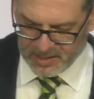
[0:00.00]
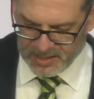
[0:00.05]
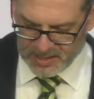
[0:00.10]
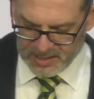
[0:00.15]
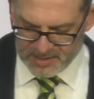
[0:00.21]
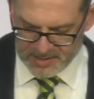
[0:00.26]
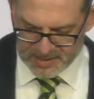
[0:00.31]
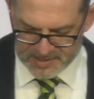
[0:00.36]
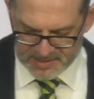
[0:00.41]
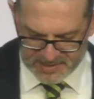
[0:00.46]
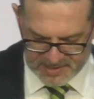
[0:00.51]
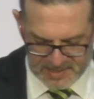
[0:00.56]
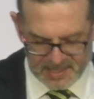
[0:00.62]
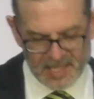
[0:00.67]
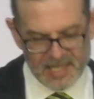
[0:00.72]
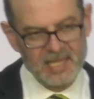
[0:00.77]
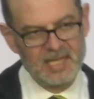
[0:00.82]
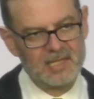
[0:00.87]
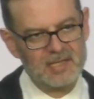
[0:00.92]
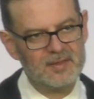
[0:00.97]
either
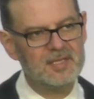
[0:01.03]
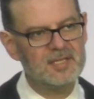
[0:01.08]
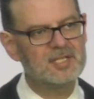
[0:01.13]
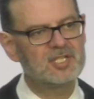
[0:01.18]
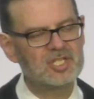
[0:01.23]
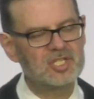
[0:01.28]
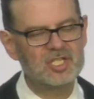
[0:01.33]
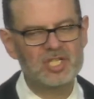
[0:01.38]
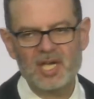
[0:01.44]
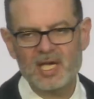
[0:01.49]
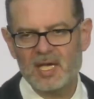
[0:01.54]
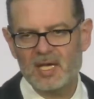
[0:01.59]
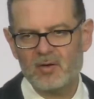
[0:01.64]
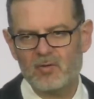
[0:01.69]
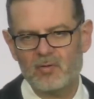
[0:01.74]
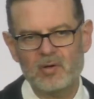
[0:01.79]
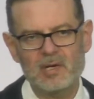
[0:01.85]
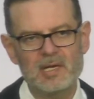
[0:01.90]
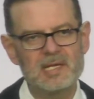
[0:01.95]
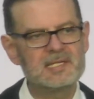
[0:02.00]
sitting in this chair
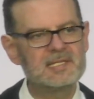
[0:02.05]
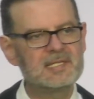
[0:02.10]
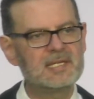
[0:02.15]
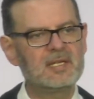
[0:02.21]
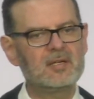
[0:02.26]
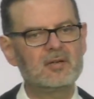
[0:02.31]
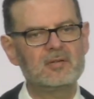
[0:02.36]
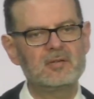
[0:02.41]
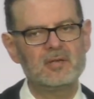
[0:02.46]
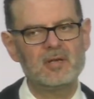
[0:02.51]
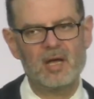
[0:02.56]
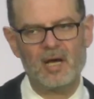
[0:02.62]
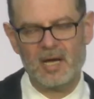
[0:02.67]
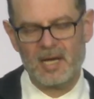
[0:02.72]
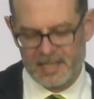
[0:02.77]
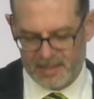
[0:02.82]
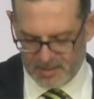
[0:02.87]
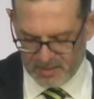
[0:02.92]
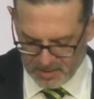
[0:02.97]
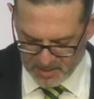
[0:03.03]
or listening
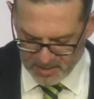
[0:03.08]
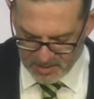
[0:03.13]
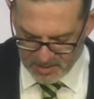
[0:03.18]
online